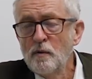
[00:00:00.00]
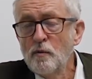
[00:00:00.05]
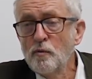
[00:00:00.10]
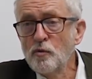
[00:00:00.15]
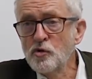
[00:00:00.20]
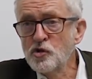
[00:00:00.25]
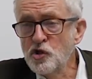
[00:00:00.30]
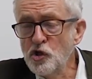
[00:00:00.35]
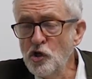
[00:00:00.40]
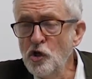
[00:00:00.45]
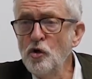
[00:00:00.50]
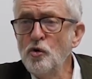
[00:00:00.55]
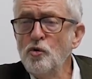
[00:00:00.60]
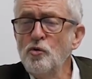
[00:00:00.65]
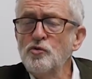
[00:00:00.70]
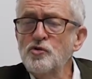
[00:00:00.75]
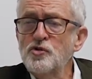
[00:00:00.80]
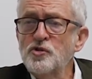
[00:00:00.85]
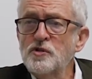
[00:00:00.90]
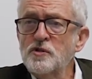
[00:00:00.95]
was
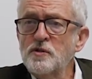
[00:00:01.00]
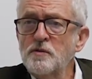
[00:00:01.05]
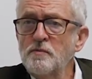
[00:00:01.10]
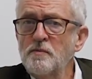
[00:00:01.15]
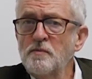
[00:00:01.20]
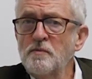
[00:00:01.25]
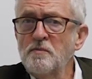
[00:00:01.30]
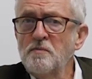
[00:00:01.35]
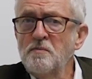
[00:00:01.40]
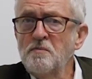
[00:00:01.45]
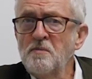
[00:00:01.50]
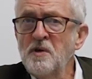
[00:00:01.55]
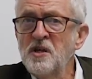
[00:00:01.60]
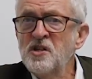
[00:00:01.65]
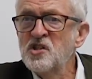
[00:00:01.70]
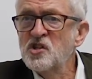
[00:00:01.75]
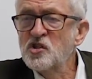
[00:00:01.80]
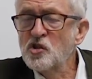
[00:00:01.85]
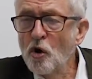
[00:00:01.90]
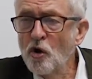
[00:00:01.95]
used
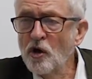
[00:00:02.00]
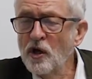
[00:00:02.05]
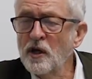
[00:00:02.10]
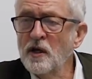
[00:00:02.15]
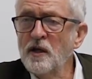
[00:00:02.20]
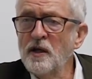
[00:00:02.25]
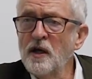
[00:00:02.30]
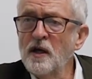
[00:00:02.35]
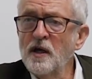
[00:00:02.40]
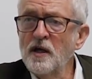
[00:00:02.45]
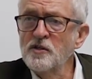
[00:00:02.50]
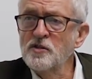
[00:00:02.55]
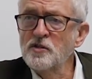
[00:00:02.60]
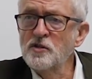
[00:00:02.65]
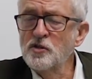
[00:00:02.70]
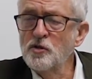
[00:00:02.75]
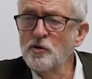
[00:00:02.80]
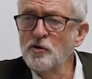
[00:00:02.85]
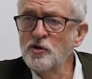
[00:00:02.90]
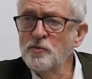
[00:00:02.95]
historically against the
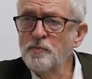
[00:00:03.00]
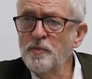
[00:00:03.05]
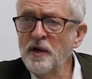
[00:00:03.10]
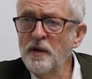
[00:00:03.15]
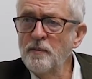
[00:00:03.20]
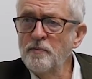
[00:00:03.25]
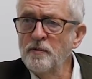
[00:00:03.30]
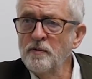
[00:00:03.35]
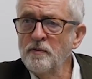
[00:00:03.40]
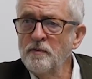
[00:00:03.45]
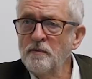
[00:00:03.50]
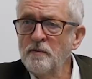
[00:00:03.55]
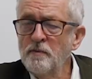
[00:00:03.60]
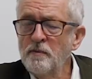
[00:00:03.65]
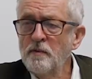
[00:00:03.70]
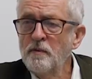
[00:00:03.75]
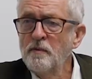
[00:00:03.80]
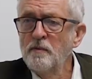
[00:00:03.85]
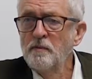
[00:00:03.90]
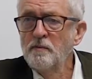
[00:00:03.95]
Jewish people.
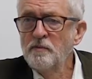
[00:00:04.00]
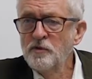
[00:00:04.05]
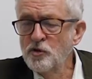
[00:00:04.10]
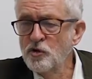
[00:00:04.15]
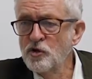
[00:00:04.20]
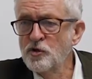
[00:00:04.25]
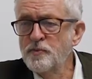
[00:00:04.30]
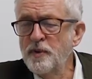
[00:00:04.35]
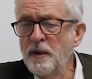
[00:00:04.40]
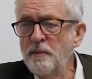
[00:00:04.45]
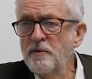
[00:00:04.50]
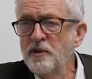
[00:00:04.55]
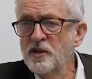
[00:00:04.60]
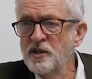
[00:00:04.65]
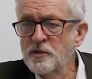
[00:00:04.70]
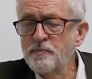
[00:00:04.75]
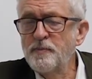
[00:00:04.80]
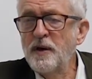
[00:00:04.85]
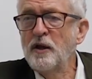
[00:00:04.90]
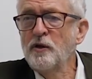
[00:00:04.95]
Jewish people
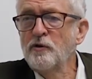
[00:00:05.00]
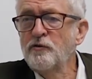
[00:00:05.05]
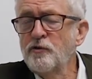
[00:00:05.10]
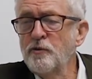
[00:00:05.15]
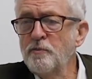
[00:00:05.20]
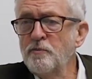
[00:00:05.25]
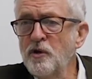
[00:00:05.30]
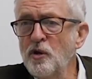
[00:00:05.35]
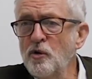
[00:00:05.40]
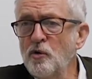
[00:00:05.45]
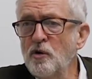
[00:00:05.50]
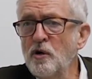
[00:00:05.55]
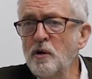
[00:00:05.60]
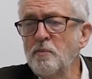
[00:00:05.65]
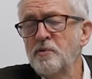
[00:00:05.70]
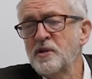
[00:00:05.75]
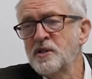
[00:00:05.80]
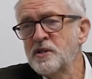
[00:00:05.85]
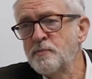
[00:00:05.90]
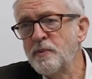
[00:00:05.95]
expelled from
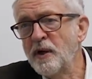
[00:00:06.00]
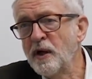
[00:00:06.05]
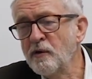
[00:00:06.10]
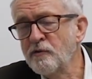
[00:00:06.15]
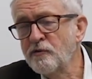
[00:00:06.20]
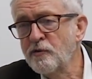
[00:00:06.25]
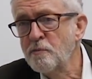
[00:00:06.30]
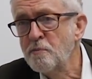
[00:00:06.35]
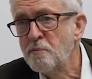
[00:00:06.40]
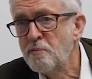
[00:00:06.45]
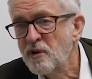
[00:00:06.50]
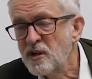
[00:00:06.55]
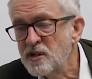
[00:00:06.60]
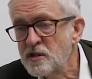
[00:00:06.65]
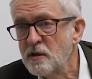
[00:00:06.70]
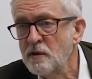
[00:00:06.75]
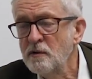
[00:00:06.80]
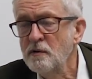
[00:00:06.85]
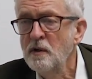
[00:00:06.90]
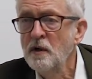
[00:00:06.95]
Europe, expelled from
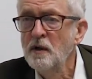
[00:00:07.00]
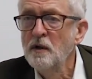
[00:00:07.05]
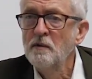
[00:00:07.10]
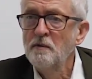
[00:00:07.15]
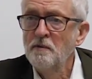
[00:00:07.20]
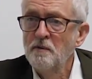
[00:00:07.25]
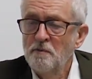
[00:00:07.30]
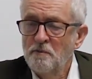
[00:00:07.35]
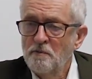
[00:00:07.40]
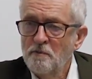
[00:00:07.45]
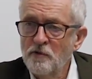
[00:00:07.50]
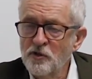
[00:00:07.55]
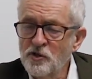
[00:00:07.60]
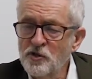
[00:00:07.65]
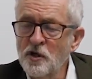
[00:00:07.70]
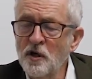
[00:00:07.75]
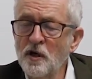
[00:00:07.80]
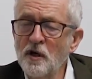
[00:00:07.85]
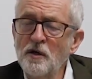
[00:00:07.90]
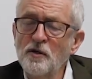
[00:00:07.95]
Britain,
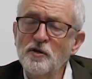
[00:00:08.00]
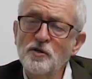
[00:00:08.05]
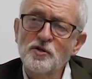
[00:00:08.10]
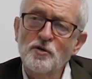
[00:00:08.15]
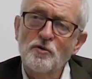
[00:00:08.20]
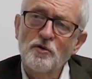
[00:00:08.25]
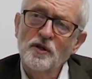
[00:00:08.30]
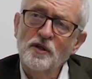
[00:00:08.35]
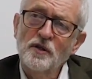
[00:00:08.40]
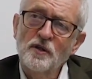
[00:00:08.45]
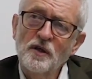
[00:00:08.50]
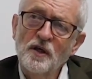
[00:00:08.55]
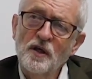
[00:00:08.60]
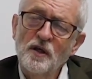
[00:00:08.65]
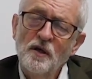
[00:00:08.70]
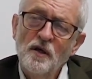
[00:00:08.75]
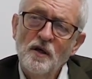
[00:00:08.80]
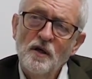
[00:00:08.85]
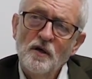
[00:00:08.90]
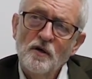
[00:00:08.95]
returned during the
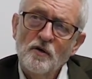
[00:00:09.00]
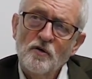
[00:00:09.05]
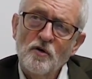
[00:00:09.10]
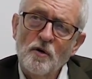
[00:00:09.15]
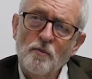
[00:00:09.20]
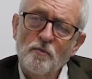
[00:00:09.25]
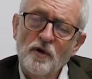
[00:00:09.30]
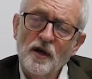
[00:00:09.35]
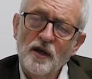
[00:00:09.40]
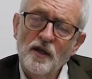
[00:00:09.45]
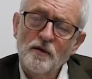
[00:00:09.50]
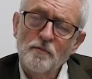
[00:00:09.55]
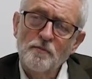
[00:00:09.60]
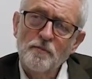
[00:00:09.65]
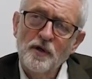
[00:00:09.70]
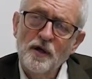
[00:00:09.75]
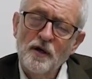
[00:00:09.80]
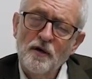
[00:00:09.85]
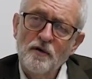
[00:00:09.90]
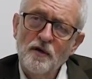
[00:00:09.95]
Cromwellian
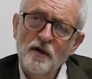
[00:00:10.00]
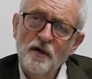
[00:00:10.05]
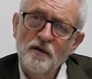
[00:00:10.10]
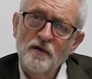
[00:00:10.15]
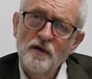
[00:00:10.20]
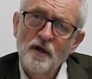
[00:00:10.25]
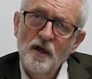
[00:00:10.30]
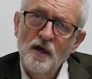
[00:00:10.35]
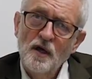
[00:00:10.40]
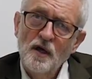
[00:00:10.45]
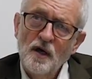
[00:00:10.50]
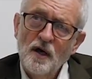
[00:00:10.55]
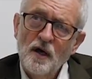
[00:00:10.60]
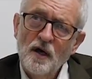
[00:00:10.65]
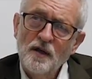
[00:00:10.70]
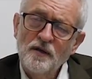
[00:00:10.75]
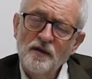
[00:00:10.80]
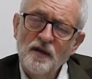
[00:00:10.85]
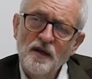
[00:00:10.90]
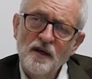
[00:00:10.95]
period.
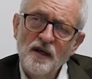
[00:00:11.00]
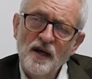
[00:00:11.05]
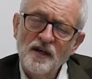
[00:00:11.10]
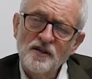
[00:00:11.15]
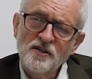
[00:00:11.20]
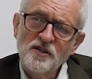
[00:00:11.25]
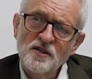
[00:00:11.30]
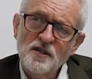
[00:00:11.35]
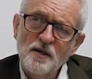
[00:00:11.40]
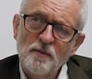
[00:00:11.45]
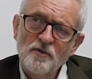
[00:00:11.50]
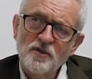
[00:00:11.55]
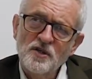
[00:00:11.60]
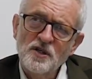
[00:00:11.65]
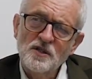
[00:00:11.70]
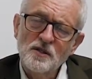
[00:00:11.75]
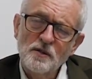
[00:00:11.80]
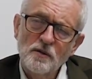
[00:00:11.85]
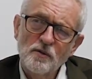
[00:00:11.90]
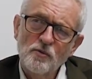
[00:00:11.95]
And then the
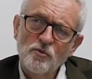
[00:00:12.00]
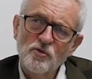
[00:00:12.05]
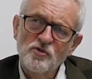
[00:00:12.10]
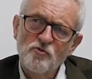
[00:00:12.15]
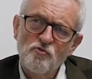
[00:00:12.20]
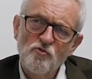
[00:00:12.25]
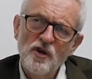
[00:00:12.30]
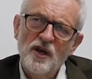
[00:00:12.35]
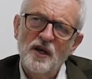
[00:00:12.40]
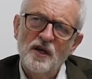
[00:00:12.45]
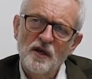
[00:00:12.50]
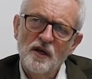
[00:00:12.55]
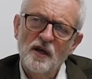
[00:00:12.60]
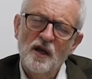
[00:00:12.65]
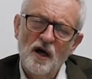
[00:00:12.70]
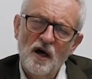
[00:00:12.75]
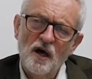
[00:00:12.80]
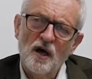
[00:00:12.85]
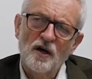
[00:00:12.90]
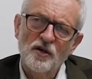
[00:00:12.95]
anti-Semitism that was written
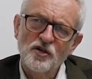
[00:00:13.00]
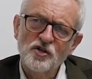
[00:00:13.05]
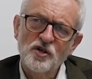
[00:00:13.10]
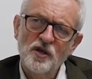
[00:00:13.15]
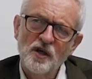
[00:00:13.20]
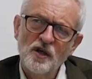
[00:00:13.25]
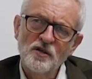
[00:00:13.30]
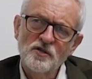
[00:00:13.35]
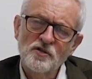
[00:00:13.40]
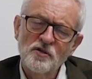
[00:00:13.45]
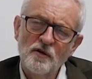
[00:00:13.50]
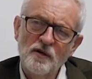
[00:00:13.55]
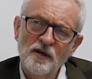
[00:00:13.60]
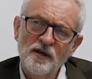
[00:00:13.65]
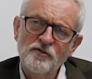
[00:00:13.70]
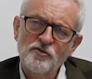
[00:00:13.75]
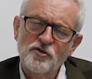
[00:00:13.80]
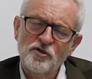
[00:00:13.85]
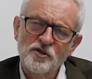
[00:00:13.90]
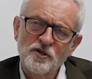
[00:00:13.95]
large into
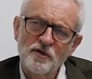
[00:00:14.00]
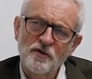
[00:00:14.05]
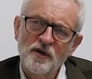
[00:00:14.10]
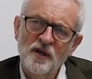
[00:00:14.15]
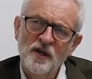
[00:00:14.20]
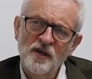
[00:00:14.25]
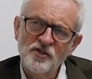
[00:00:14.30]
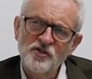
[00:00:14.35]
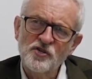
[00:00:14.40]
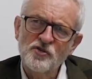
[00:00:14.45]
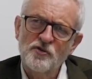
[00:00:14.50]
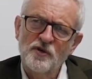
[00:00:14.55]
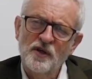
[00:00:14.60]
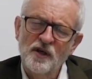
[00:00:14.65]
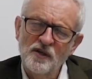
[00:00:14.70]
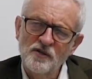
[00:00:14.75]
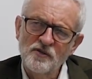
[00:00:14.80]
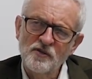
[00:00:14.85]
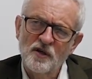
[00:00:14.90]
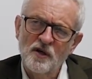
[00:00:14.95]
literature, in history,
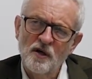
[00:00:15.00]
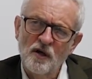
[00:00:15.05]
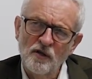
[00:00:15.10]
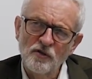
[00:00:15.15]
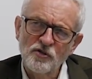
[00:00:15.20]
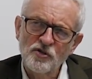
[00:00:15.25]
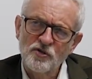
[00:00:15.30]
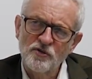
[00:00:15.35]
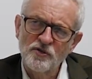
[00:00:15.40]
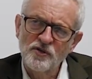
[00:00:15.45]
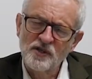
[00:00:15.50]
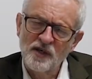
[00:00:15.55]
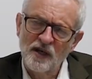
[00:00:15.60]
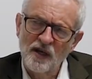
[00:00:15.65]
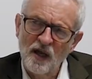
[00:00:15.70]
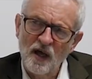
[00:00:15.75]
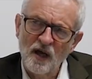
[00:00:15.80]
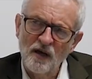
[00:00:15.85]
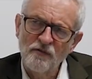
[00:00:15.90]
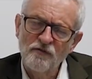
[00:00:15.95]
into culture, into
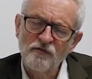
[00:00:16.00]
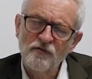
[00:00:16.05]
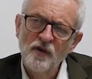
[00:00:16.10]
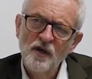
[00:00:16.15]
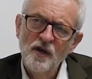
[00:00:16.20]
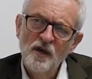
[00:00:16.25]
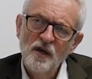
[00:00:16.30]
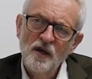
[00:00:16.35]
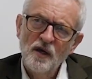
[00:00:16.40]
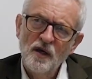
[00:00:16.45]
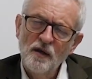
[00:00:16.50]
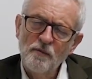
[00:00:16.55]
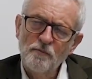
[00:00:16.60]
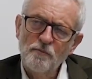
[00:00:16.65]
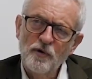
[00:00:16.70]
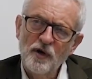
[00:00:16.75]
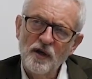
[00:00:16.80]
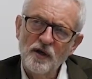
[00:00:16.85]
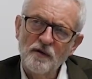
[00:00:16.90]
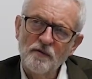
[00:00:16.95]
life in
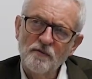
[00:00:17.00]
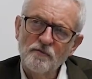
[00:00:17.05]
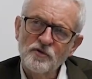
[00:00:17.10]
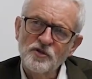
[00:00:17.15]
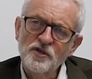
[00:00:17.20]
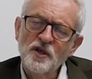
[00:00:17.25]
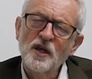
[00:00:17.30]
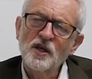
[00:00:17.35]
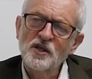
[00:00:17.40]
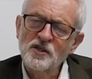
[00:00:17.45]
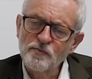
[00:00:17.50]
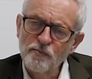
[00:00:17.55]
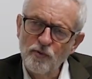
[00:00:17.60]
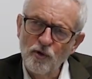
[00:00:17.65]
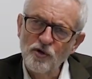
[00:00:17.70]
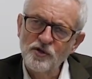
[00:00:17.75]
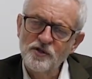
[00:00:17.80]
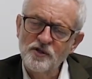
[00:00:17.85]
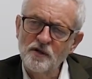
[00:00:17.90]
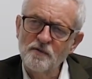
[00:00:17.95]
Britain was then
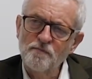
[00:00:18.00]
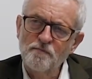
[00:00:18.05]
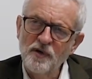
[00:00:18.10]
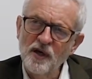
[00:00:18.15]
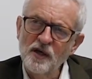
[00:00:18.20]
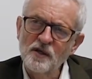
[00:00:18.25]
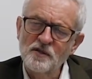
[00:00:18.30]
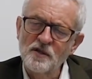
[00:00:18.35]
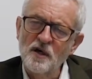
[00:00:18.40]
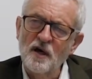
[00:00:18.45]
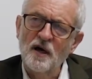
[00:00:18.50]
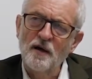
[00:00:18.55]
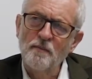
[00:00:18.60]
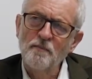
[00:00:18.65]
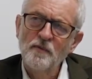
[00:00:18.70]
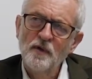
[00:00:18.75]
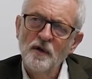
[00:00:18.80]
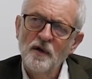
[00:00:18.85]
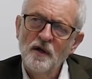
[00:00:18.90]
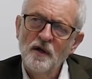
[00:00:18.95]
exploited big
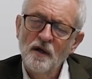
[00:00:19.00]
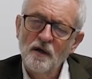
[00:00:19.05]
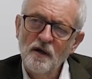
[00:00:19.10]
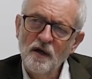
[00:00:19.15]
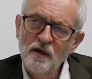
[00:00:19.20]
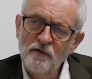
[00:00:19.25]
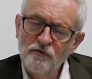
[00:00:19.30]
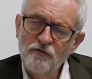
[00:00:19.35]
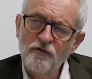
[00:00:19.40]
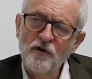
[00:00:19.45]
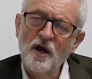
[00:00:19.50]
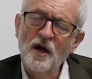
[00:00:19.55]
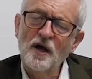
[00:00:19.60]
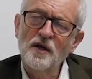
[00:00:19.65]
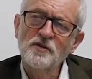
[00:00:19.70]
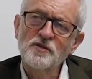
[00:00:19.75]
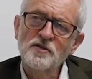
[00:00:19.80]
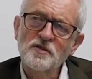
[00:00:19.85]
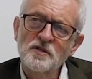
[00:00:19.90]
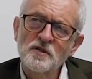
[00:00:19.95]
time in
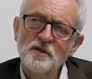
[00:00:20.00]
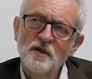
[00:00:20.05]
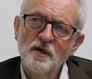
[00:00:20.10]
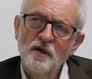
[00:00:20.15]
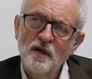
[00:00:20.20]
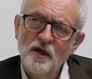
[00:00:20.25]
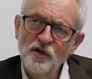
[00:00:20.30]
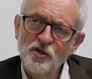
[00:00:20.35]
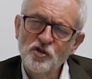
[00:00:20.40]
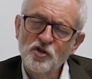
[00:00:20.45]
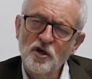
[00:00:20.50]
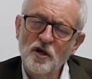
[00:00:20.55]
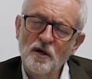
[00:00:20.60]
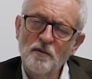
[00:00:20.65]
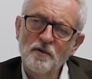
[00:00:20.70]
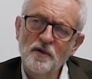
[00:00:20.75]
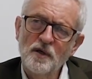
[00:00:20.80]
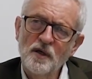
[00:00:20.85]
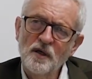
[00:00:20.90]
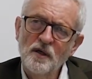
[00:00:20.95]
France, in
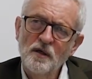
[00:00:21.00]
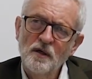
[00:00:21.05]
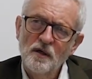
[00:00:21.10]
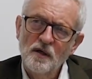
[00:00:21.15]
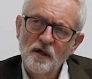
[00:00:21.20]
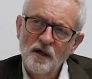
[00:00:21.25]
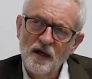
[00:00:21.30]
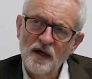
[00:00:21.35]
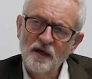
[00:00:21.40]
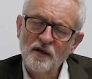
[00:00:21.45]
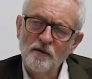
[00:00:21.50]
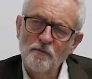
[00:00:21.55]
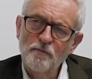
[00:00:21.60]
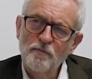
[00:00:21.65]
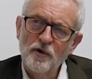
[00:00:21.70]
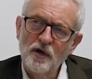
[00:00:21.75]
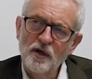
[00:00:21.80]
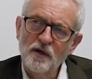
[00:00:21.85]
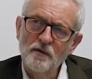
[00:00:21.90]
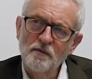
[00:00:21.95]
Germany, and in
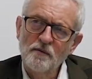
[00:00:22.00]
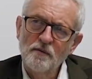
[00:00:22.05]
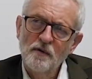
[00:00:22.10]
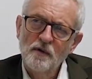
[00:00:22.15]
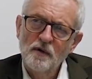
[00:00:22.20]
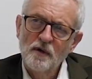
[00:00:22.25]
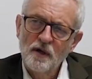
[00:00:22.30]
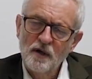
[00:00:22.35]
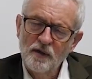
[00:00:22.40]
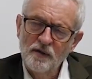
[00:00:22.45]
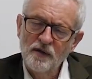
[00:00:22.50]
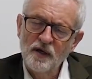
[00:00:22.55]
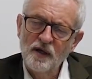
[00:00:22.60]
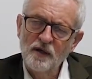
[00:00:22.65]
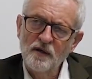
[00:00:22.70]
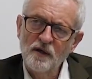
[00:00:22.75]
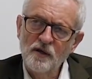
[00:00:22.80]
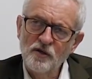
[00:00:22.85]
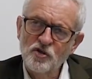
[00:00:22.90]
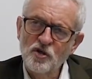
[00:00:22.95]
Britain. And then
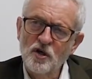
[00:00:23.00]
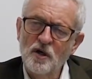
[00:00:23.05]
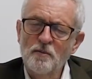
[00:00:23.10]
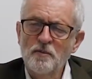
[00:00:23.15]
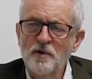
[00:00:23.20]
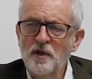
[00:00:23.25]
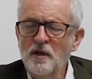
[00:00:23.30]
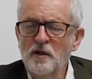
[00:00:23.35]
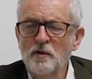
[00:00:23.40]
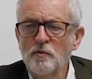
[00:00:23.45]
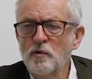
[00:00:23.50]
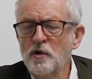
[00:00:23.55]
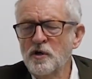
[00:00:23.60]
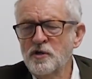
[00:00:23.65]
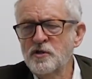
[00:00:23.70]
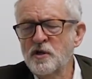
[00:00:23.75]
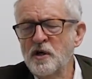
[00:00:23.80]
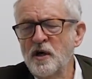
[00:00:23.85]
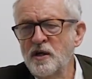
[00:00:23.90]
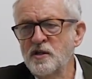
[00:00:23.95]
in Germany in the
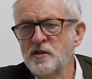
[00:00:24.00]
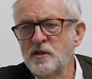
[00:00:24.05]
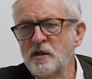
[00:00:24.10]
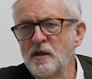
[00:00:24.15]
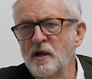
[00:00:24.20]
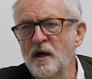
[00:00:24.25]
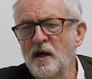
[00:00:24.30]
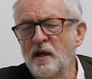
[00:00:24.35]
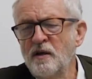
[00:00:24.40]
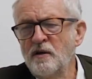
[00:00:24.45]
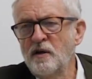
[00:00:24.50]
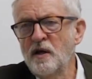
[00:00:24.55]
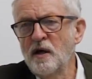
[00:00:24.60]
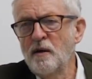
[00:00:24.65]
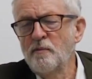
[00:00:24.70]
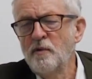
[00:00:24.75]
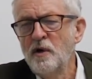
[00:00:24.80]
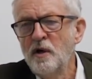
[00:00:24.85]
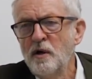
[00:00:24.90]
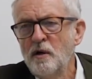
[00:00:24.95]
worst case, and that ended
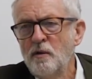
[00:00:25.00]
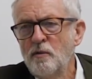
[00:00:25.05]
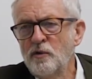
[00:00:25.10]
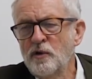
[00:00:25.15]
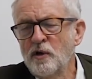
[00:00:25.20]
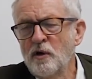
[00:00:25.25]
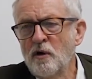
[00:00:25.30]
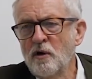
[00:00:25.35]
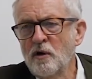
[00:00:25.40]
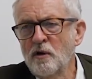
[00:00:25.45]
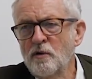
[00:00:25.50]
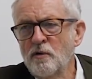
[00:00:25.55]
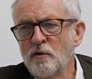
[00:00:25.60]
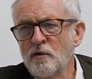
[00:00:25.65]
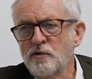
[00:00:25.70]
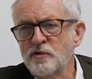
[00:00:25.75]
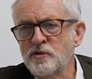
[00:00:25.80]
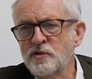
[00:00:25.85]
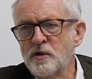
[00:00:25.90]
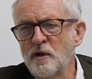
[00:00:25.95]
up with the
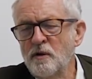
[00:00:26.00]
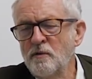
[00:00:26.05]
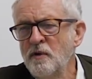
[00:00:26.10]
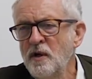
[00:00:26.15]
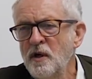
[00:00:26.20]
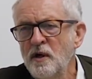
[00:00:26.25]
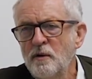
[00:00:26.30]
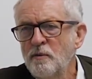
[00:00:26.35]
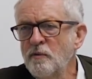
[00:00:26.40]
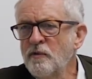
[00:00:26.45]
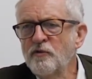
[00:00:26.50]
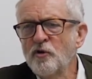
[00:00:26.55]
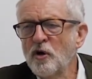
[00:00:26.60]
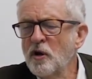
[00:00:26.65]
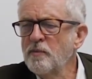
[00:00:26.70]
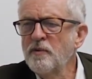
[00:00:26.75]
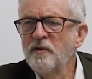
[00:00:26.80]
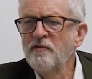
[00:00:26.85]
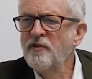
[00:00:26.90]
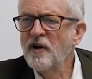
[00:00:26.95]
Holocaust. So we've got
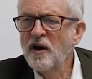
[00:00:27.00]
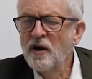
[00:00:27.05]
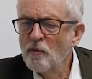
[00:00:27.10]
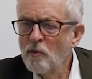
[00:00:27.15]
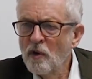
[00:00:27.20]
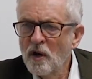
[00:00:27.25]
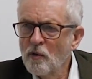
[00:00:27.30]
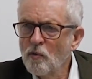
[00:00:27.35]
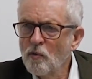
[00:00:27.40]
to be very well